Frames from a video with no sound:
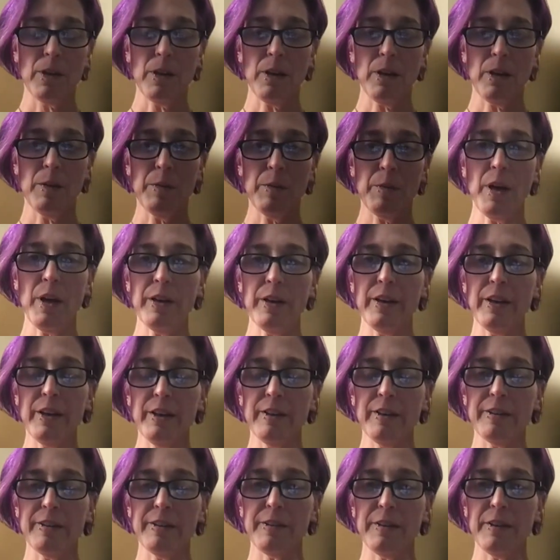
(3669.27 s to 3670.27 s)
Um, on
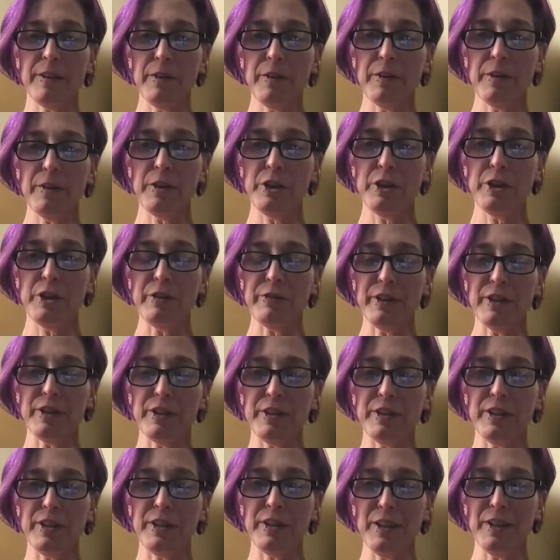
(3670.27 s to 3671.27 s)
a
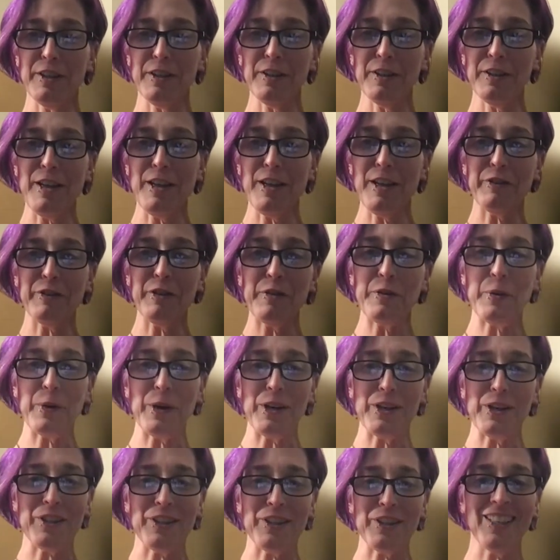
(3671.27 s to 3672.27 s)
different uh, level of
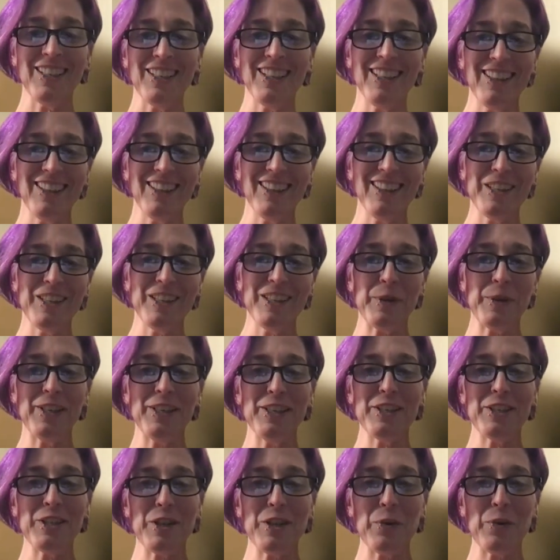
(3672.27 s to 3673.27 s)
questioning, this one
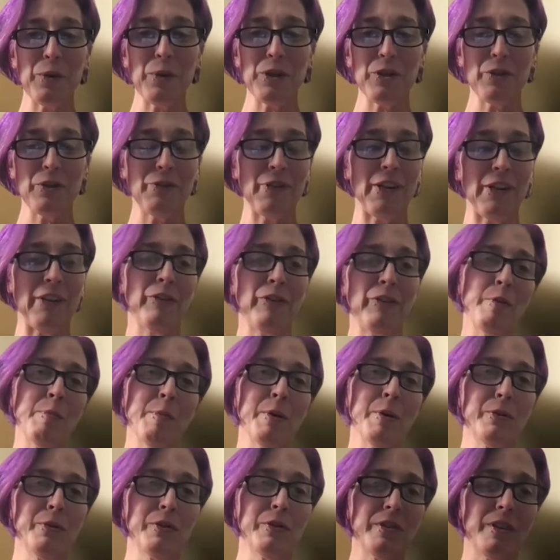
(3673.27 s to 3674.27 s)
is, "What's your favorite
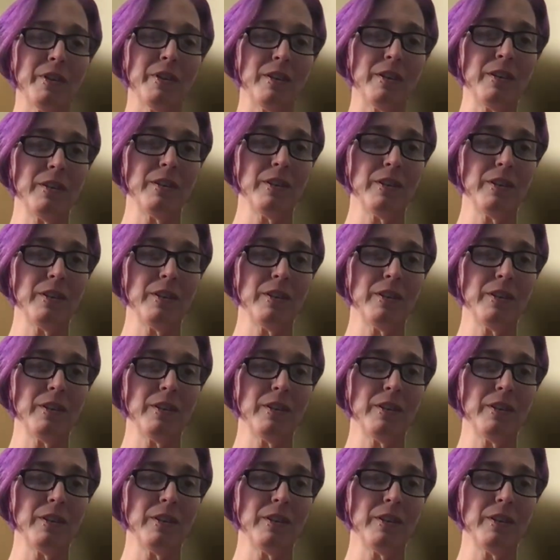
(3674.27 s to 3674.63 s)
Ramones song?"